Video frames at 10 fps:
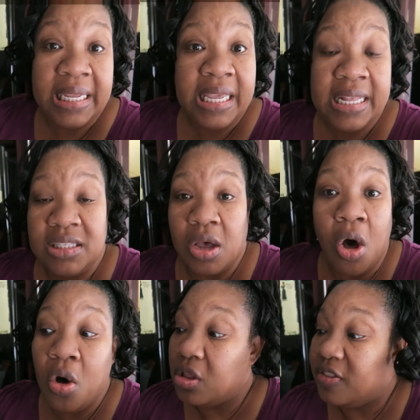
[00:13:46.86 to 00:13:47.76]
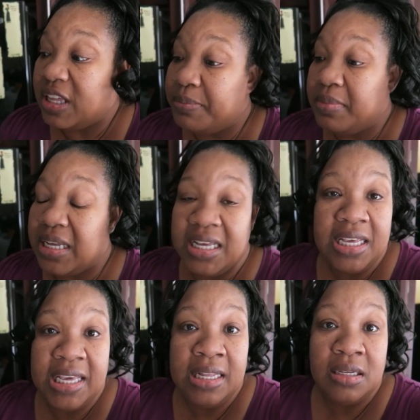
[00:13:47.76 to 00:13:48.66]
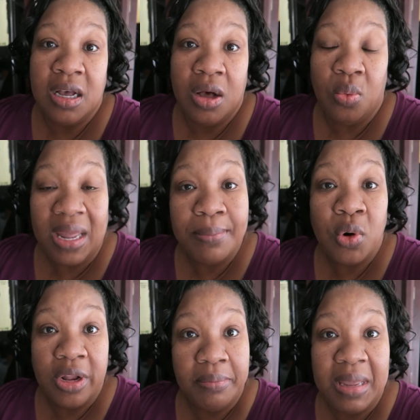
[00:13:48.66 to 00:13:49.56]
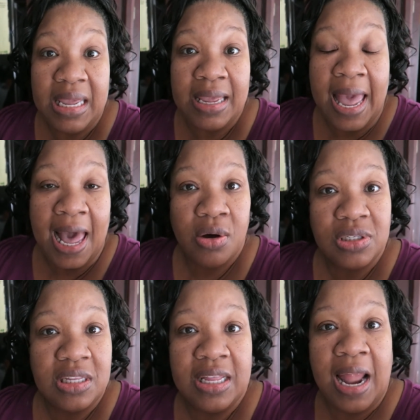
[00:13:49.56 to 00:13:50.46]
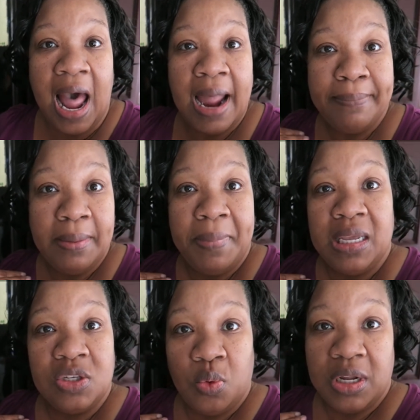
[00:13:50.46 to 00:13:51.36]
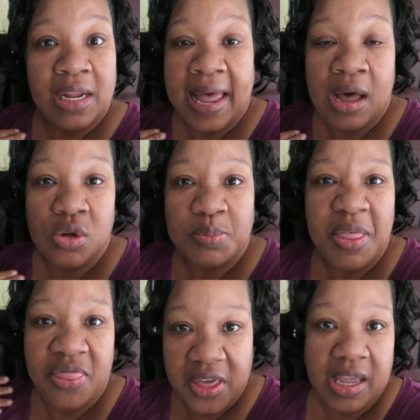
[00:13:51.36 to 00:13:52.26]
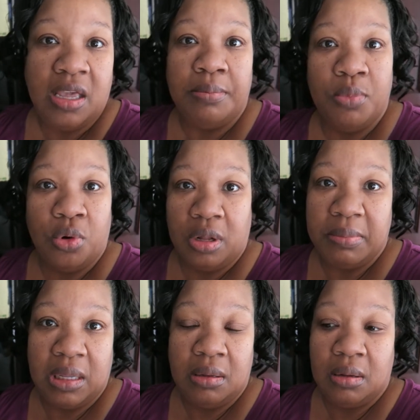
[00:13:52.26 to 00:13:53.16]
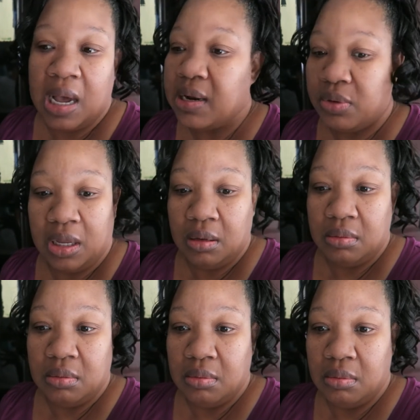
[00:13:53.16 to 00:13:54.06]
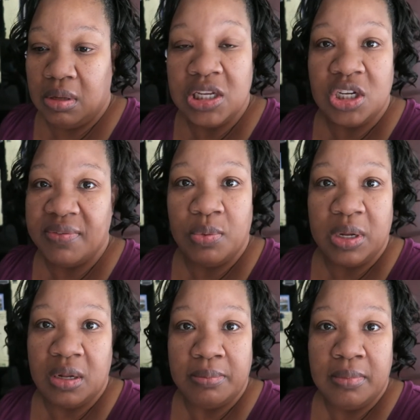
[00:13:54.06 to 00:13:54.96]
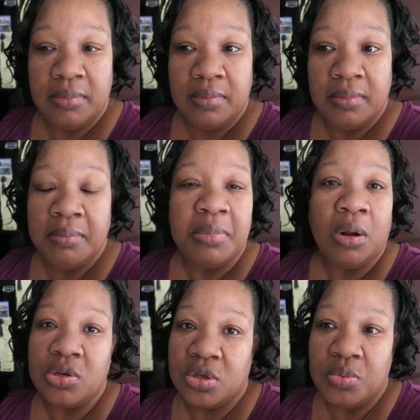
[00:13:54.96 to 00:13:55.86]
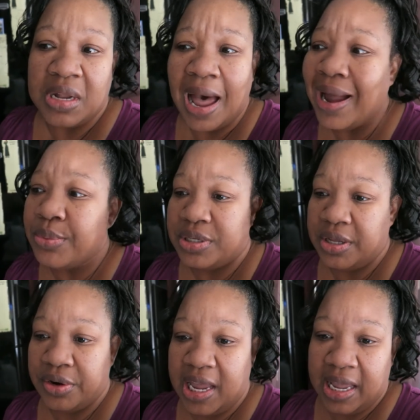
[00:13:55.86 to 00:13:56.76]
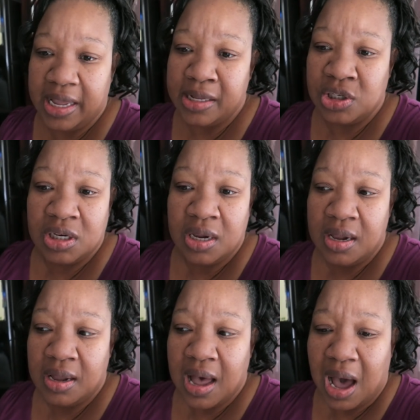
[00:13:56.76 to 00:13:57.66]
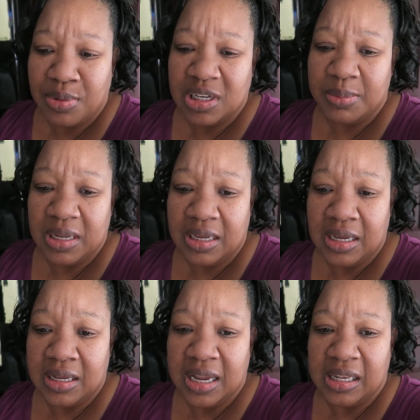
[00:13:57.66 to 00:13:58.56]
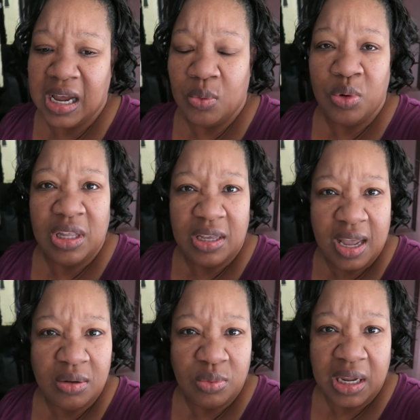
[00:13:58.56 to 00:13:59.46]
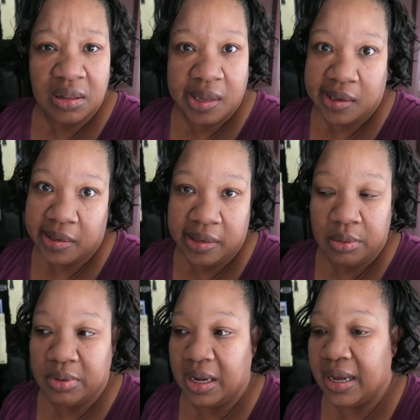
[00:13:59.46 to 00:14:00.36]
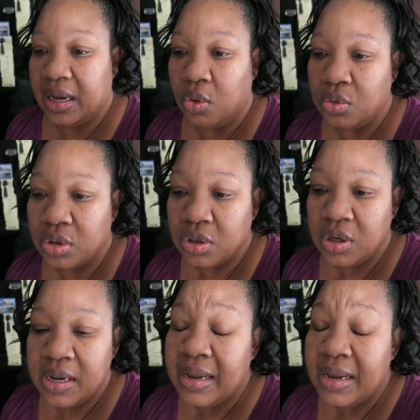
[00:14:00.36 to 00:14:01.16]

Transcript: My kids, all of them eat way more than me. How is it that I'm the biggest one in the house, but they eat more than me? I don't get it. Each and every one of them. But also when I was their age, I was able to eat and not really gain weight like I did when I got older.